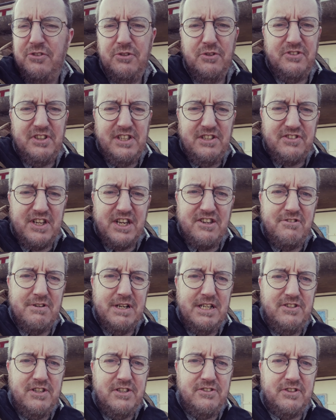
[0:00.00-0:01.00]
sort of
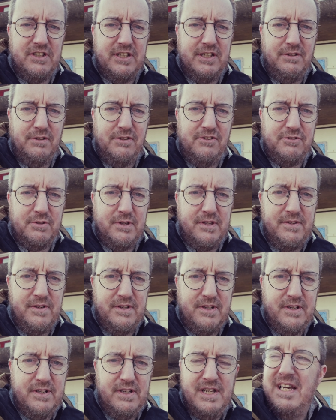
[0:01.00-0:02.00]
desaturated tone, so I
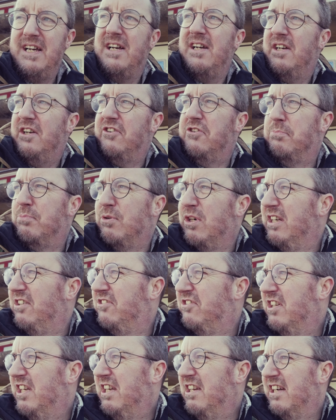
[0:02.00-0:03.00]
thought it was a
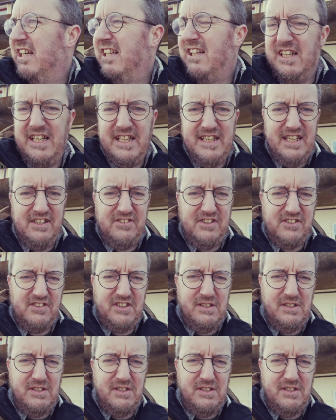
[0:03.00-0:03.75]
bright sunny day like this,